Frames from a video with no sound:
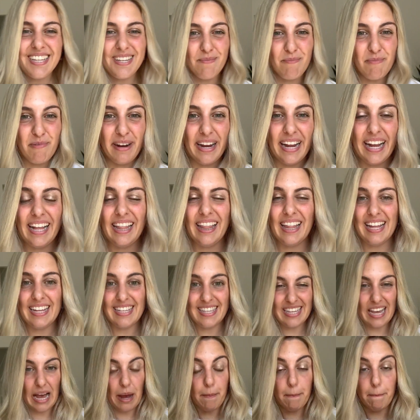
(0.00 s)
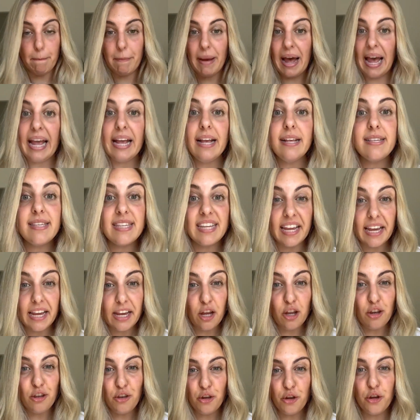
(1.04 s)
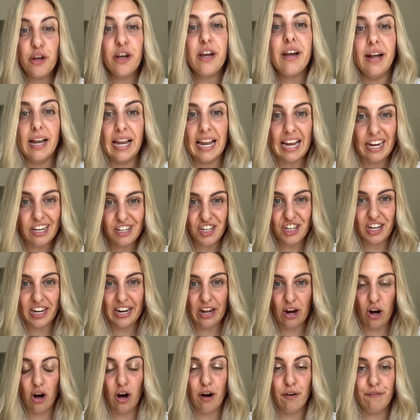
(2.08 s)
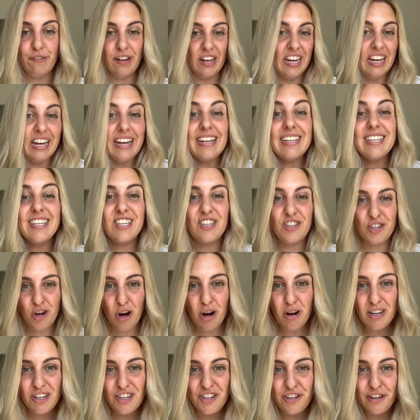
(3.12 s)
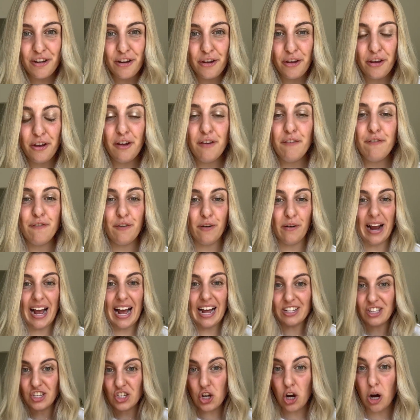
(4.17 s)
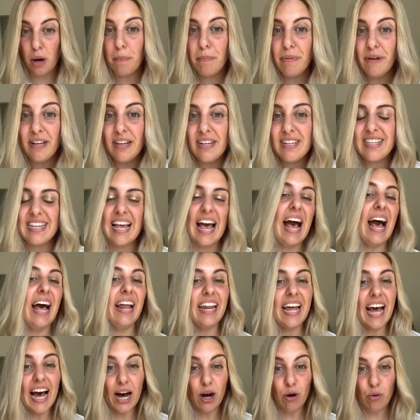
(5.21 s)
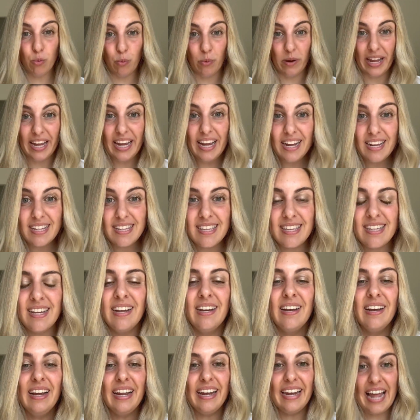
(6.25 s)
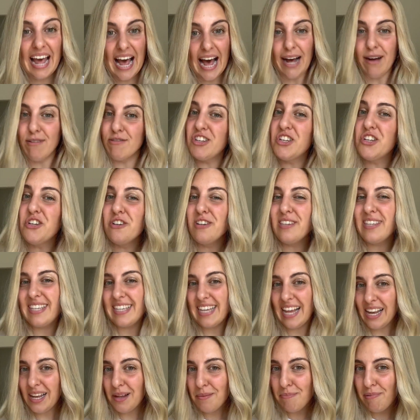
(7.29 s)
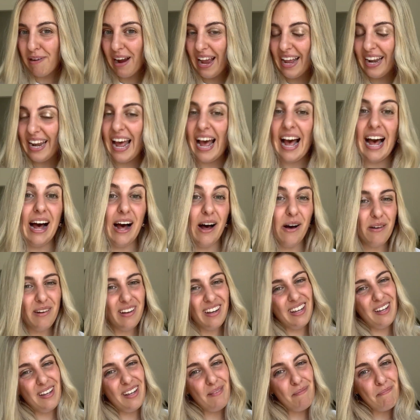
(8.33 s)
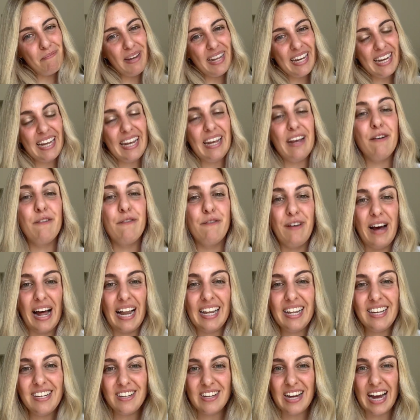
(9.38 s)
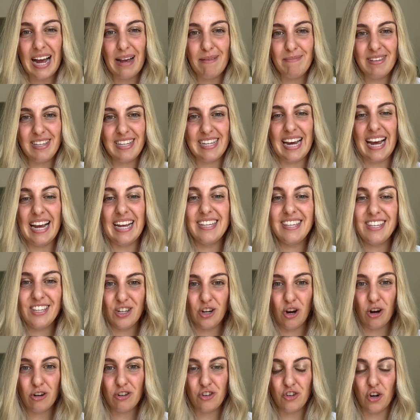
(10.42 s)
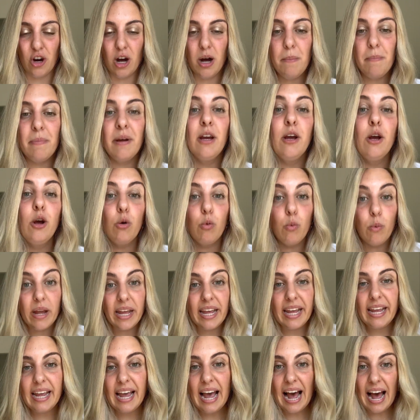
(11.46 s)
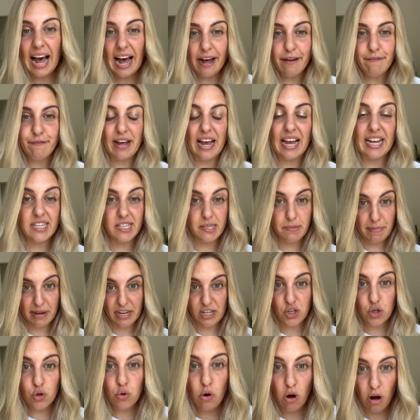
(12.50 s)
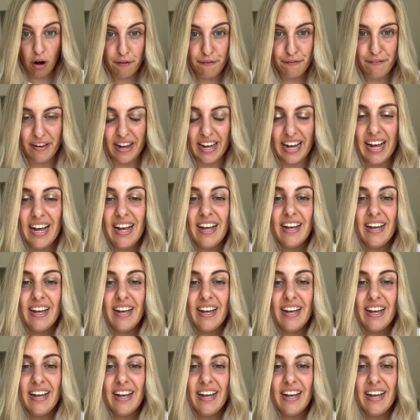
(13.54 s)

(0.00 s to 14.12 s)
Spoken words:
to bring this amazing new collection of stock to you for our toppers and our wigs. Now, to celebrate our mini Valentine's Day stock drop, we have a special offer.